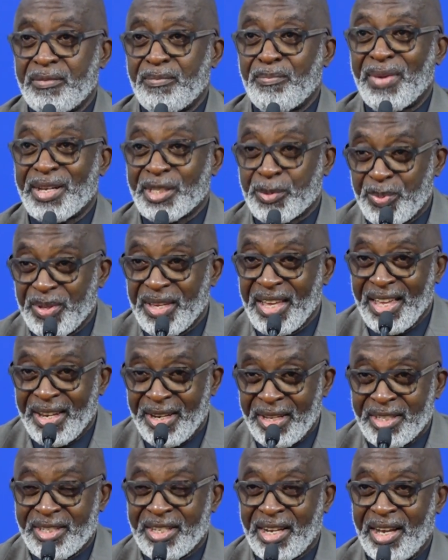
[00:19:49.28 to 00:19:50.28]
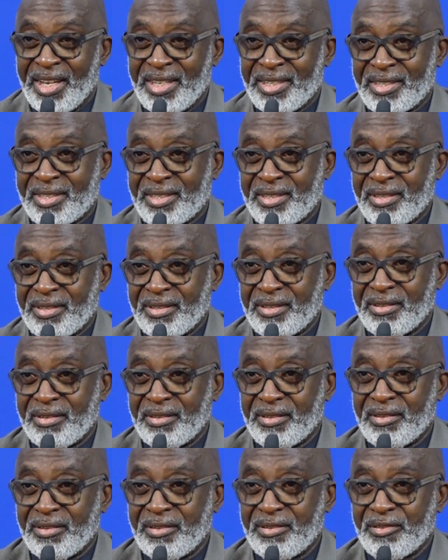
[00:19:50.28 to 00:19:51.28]
must be energized
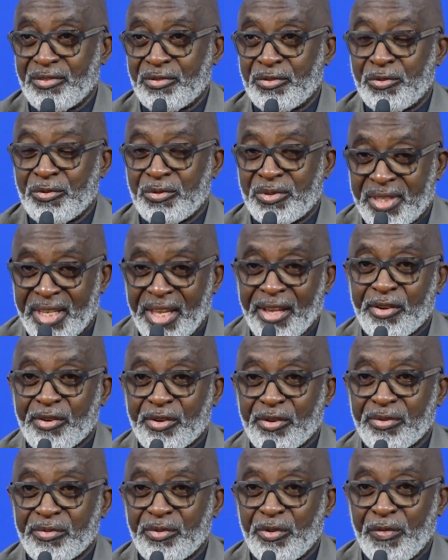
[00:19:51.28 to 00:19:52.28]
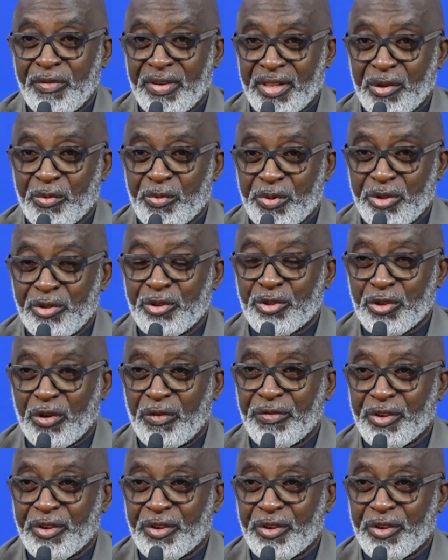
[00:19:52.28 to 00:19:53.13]
to take over the wheels of